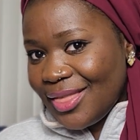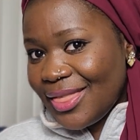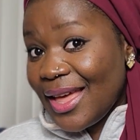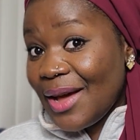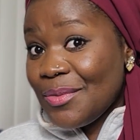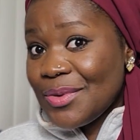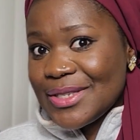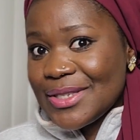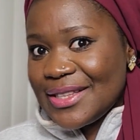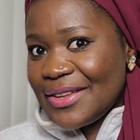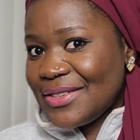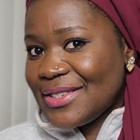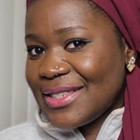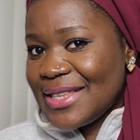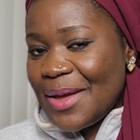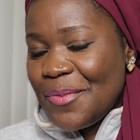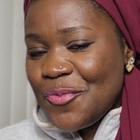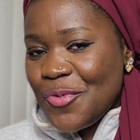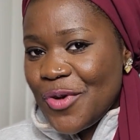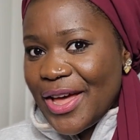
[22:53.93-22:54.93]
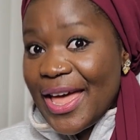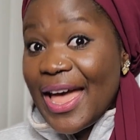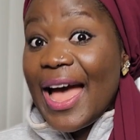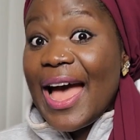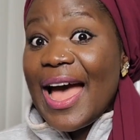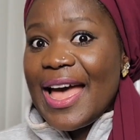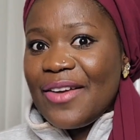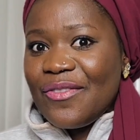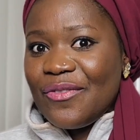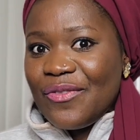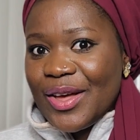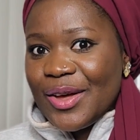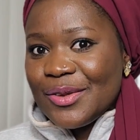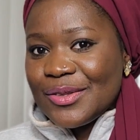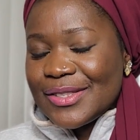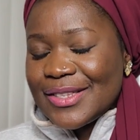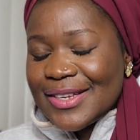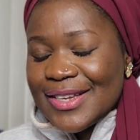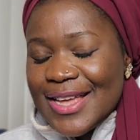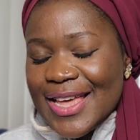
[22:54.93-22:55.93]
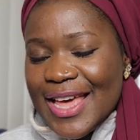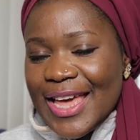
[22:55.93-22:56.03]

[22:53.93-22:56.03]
That was the same way I felt.